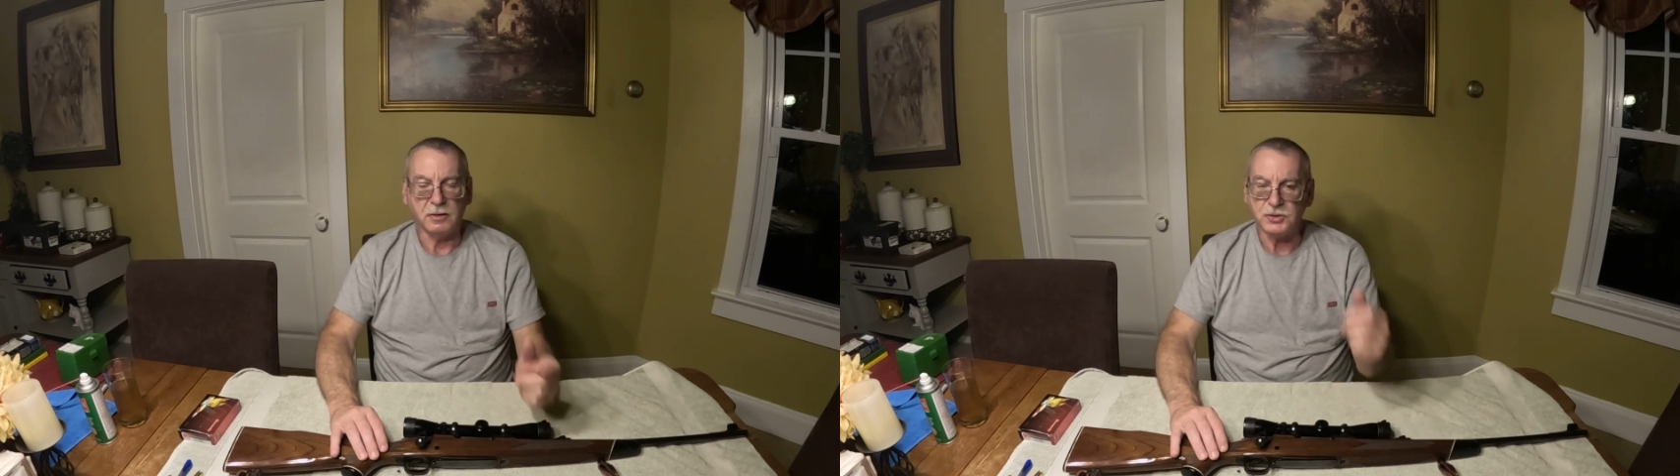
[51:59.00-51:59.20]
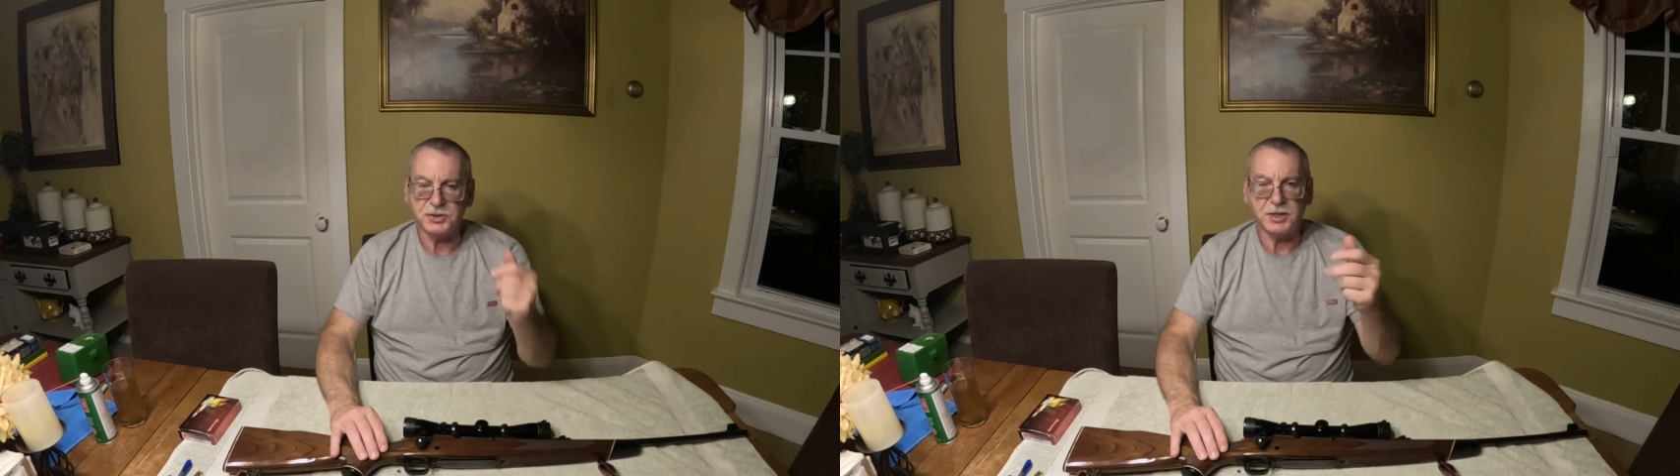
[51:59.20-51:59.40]

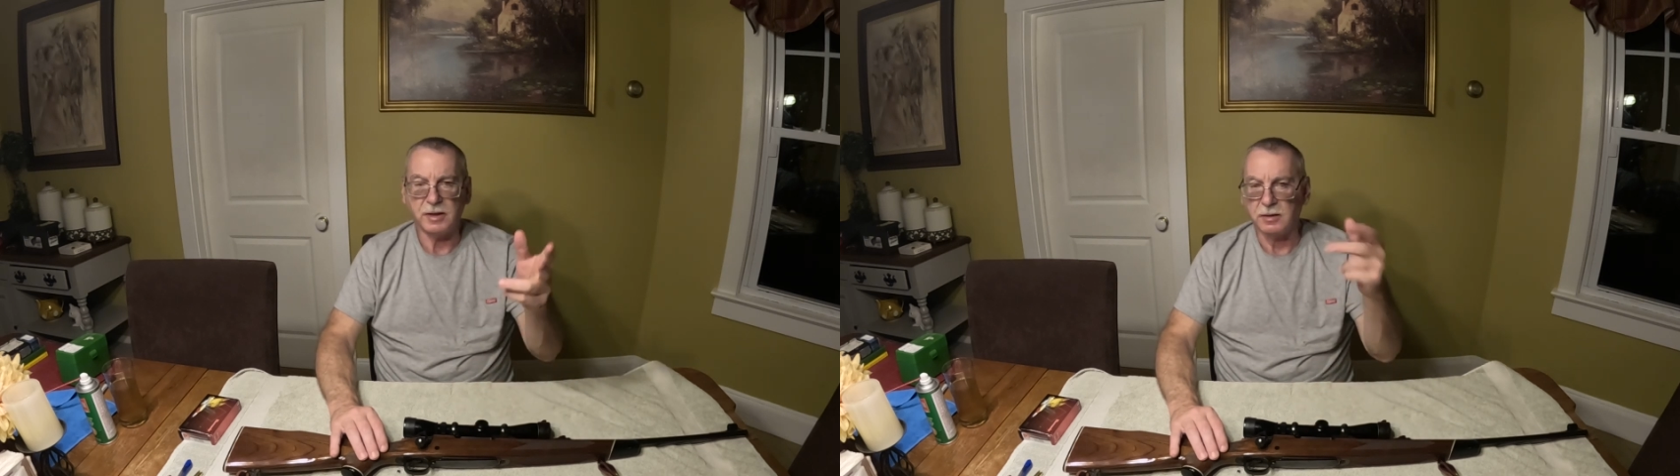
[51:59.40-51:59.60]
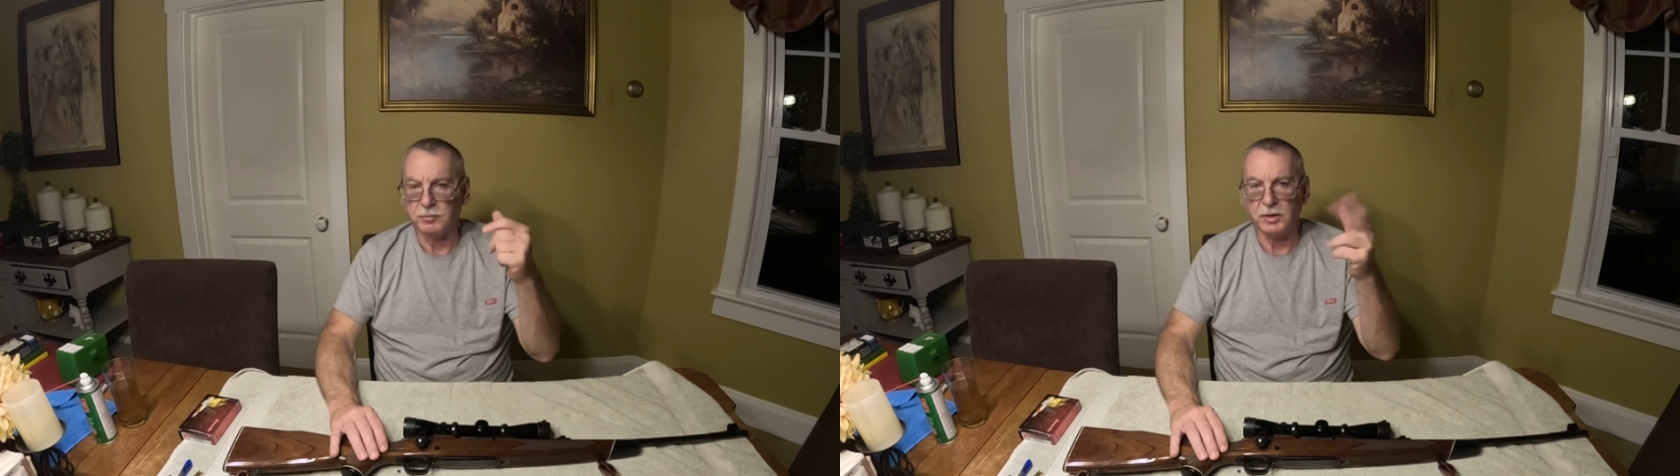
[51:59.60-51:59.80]
just
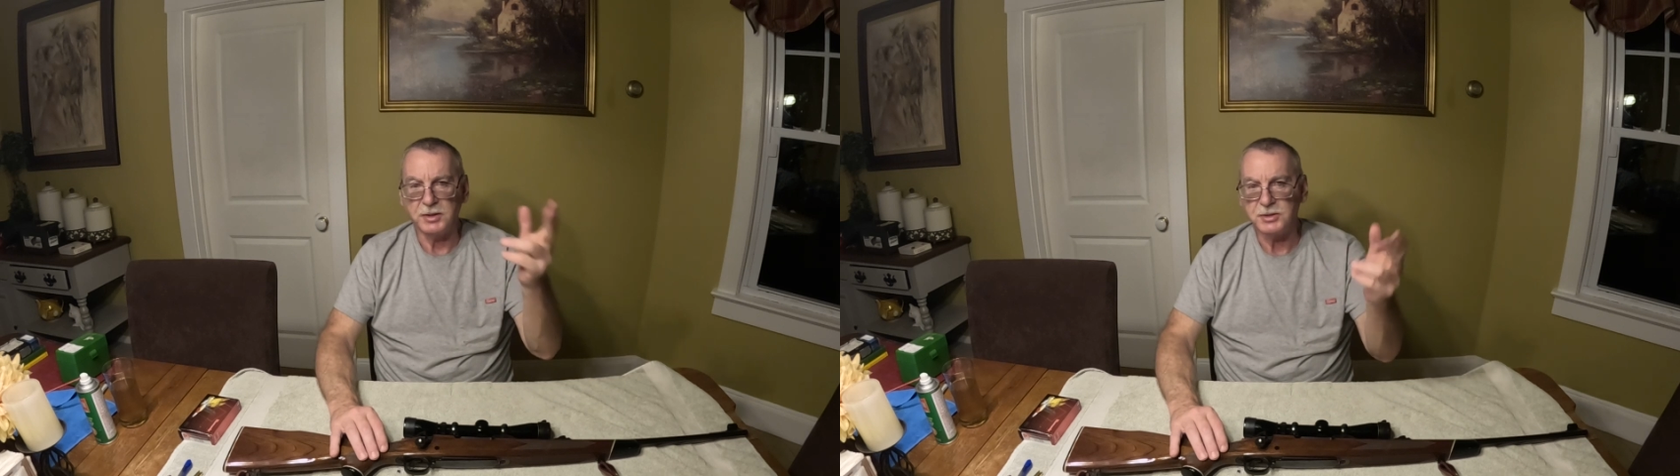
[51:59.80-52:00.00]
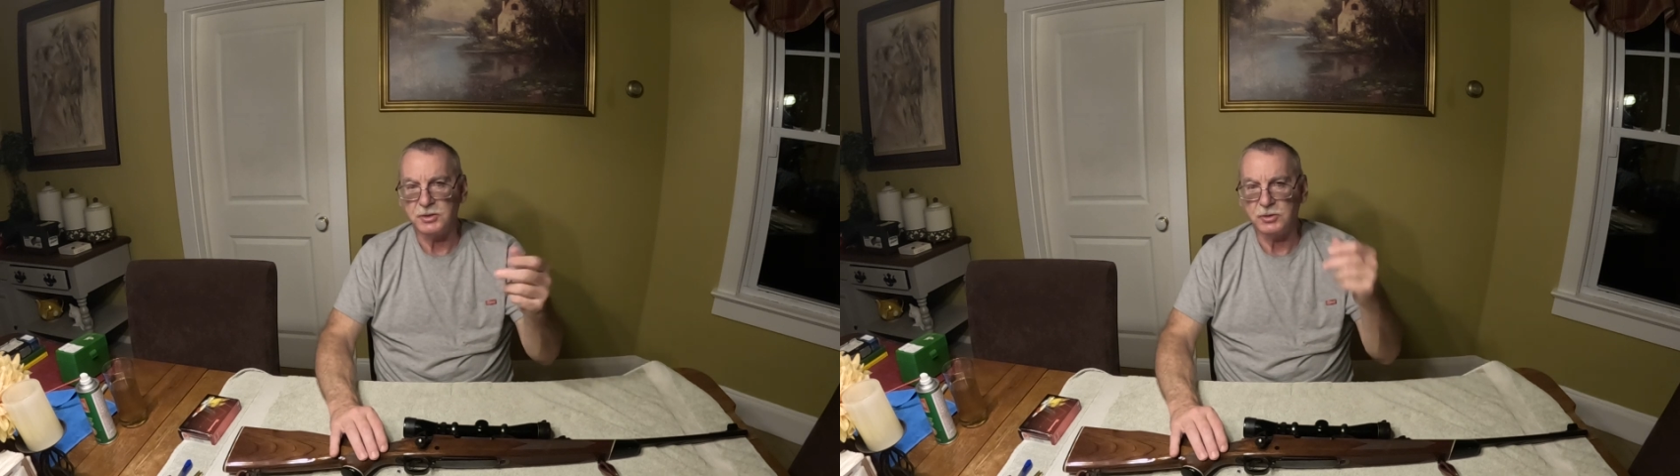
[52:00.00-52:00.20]
tagging the
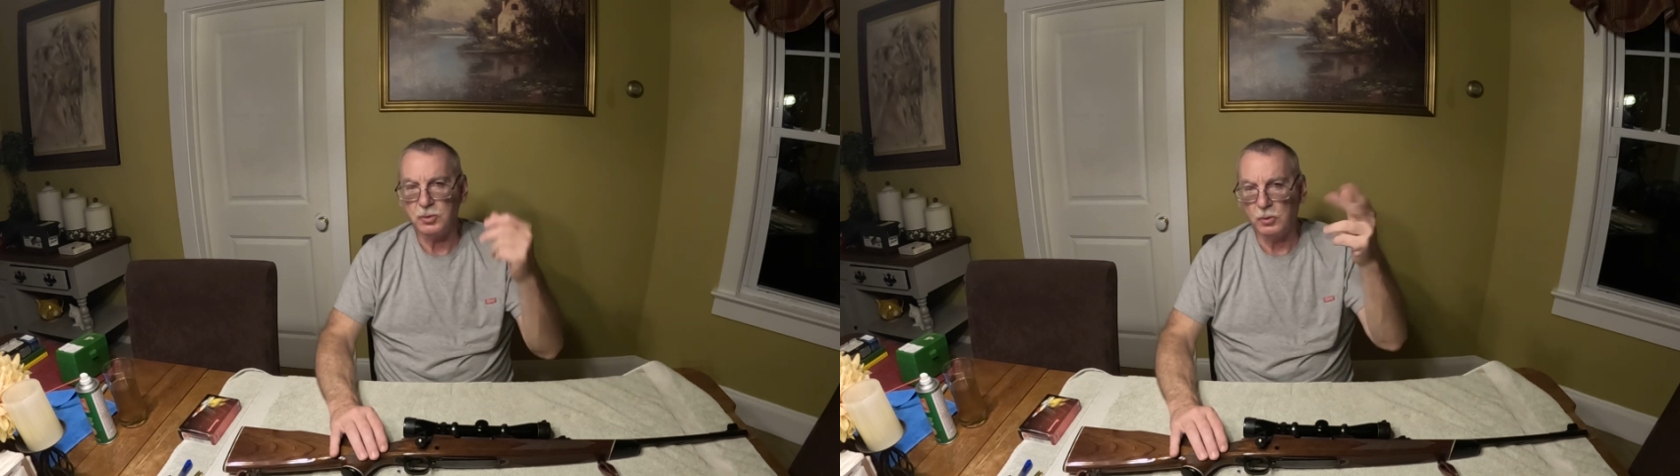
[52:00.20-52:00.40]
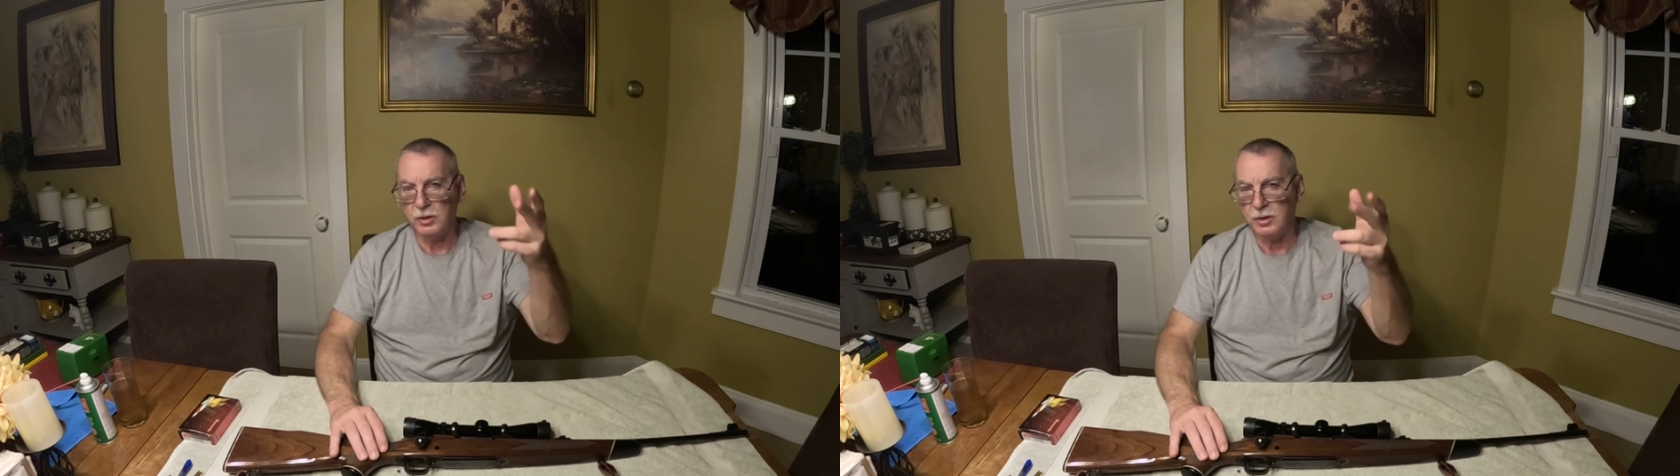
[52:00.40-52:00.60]
plates at
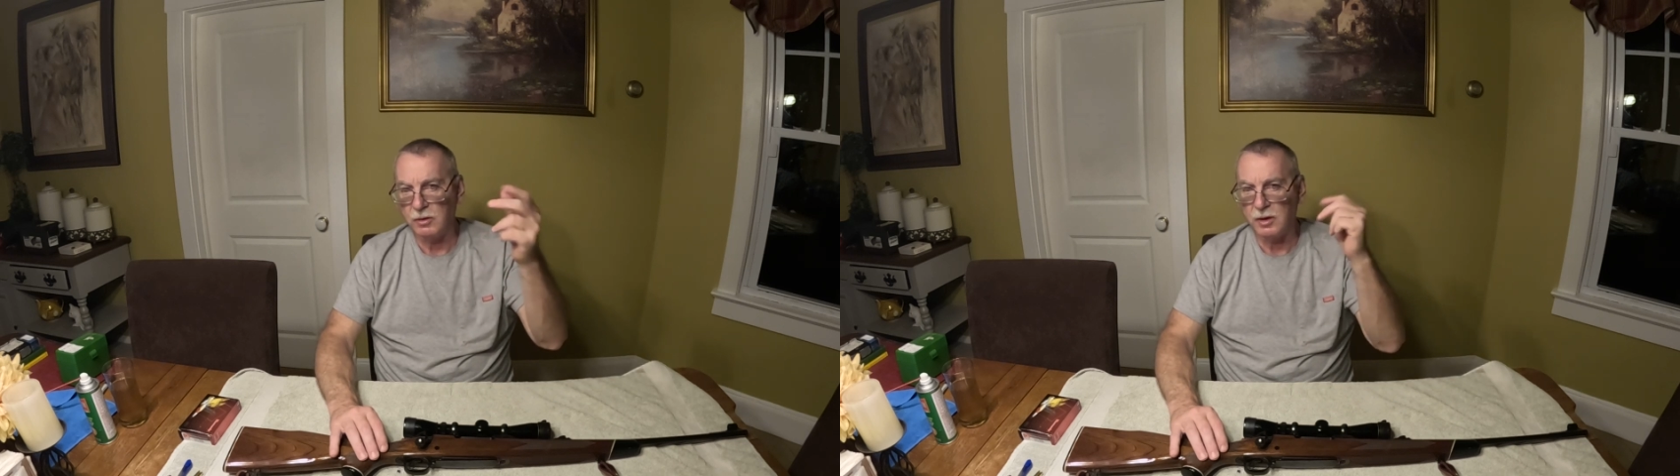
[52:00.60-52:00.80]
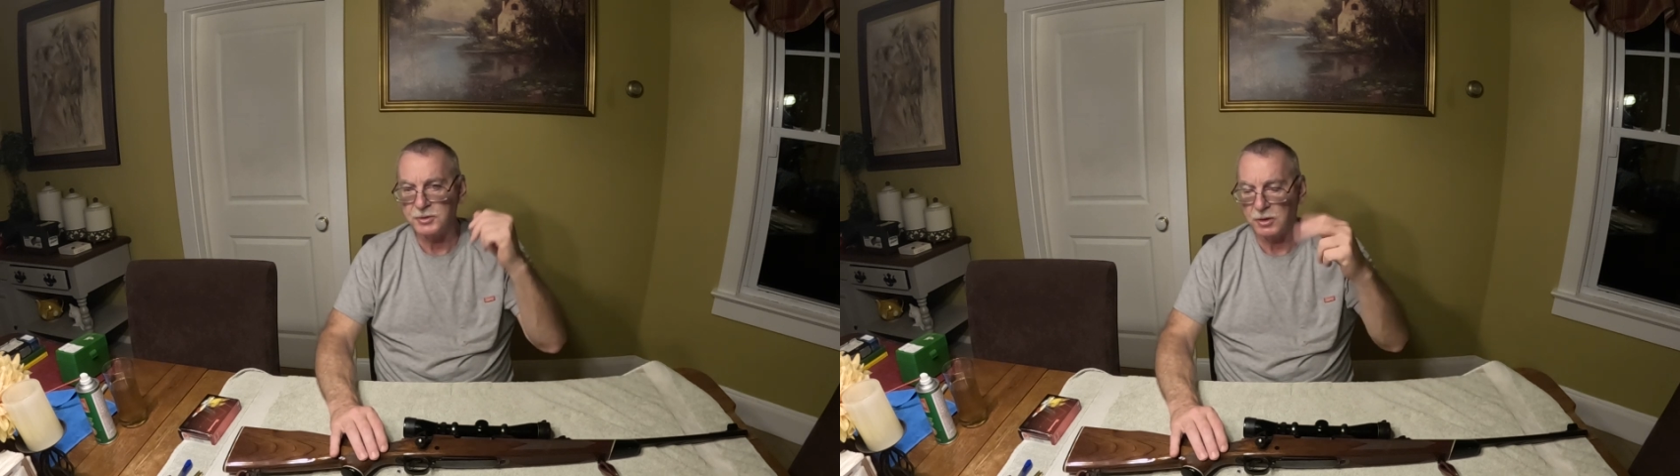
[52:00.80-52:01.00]
200 yards,